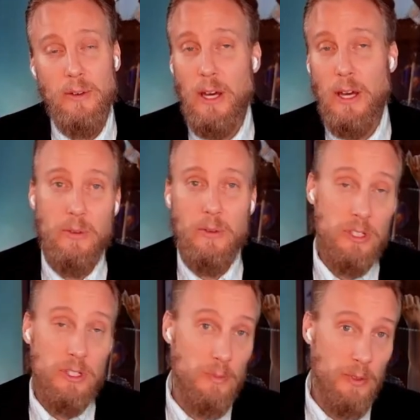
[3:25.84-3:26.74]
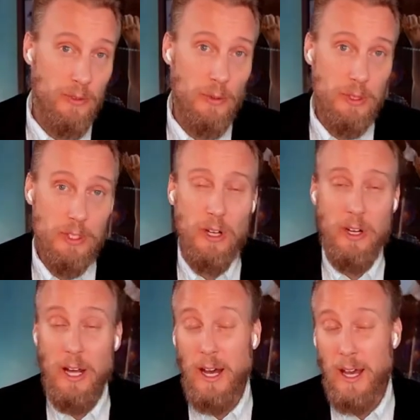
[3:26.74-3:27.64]
I just before we
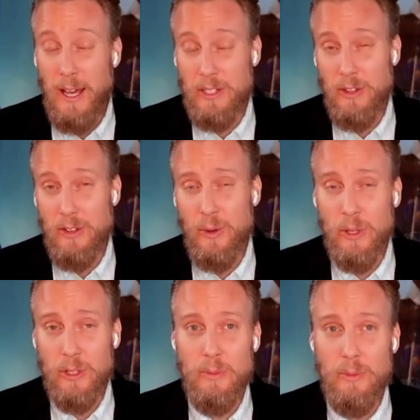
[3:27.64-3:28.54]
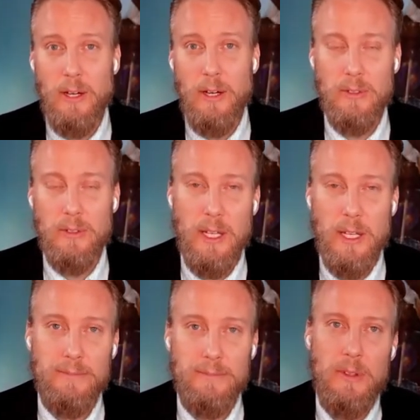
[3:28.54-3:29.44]
started, I actually thought about
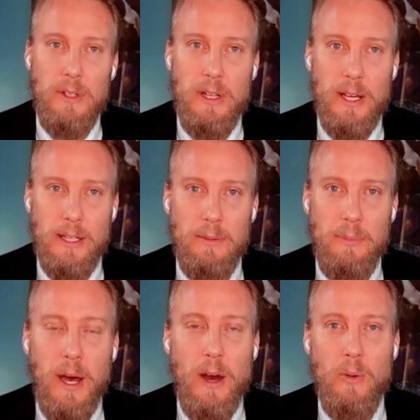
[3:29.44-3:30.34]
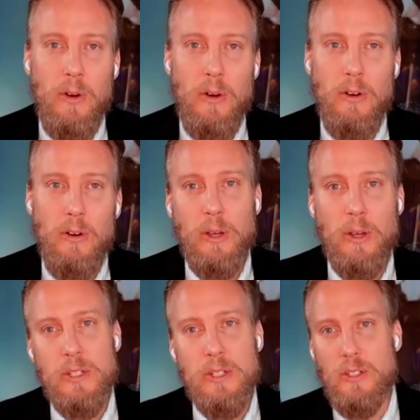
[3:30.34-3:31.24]
like the power of a
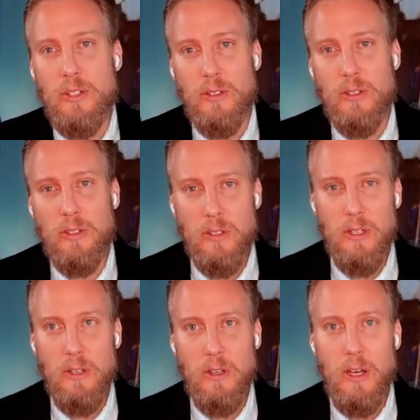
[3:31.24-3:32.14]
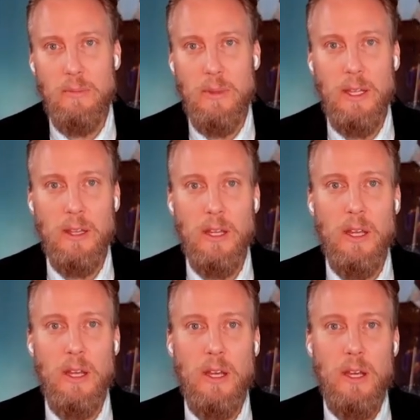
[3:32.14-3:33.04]
question. I mean,
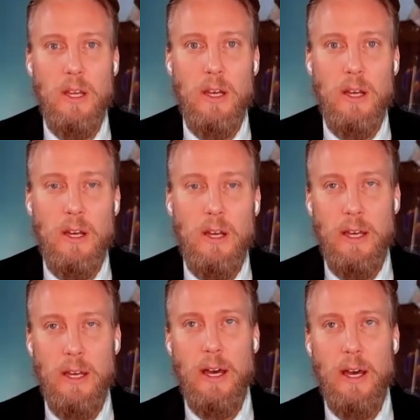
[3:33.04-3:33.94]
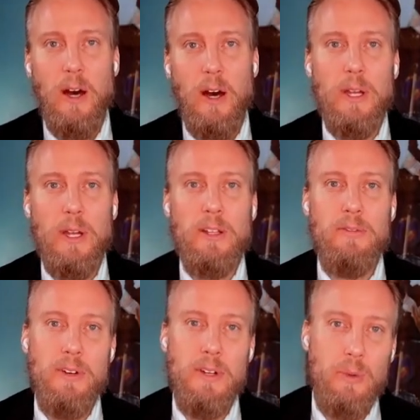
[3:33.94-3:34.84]
how many
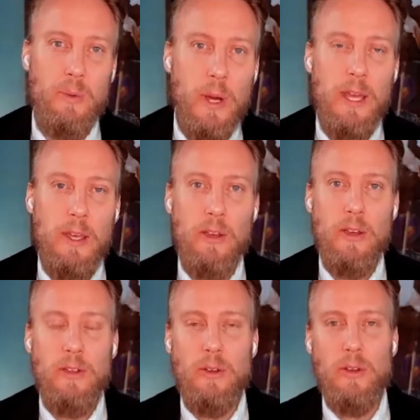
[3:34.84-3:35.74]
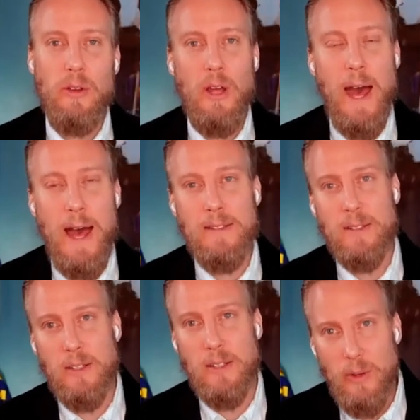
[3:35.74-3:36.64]
different ways you could
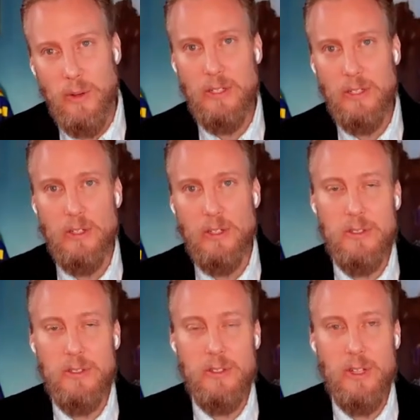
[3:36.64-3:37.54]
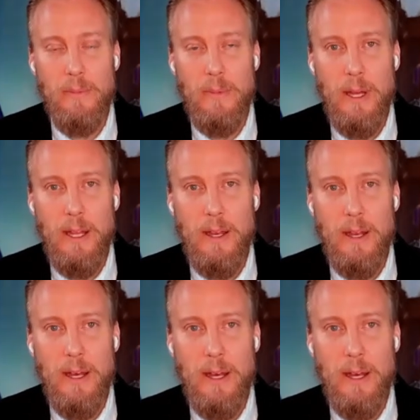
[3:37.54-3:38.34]
ask questions, and